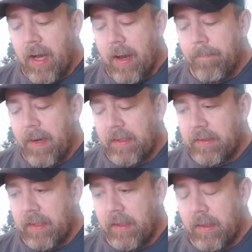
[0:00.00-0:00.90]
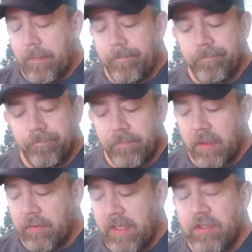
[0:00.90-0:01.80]
I picked
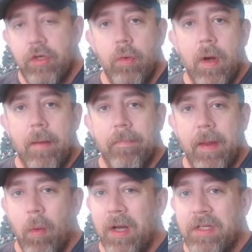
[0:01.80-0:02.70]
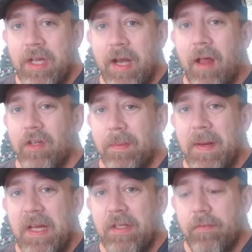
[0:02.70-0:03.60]
these 2 up. They wanted $10 a
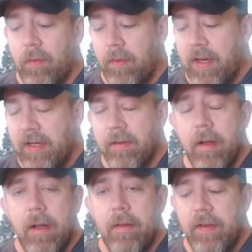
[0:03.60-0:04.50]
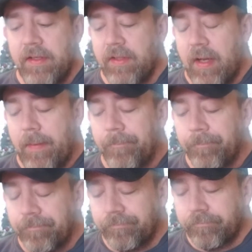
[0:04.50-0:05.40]
piece for these
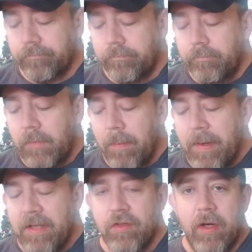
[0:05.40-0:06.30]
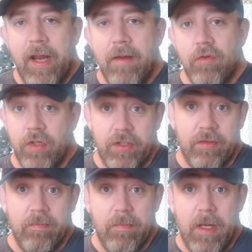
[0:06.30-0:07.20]
PS3 games, which is
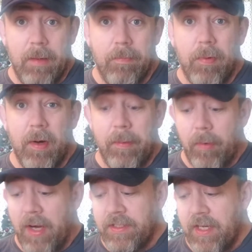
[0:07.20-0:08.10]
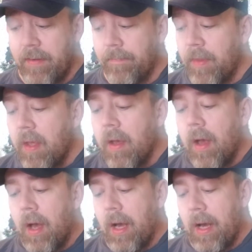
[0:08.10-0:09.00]
pretty pricey.
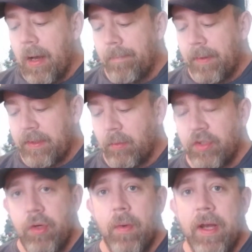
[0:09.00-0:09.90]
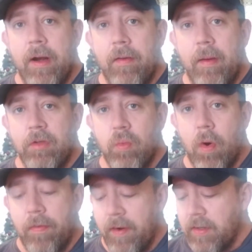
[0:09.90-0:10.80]
But there was 2 in there that was
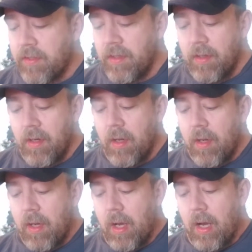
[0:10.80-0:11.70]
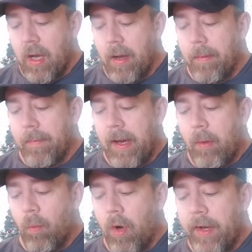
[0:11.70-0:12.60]
worth it.
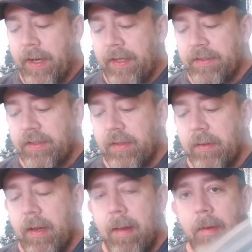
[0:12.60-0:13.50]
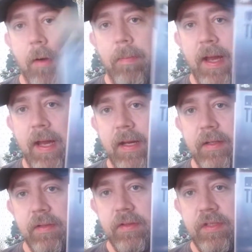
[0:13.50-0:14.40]
And one is MLB
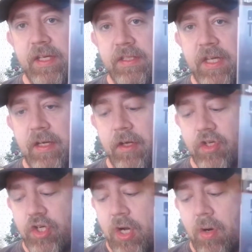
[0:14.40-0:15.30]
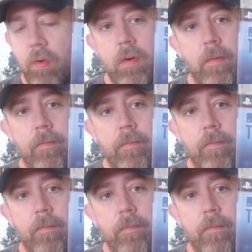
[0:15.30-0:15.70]
16 The Show.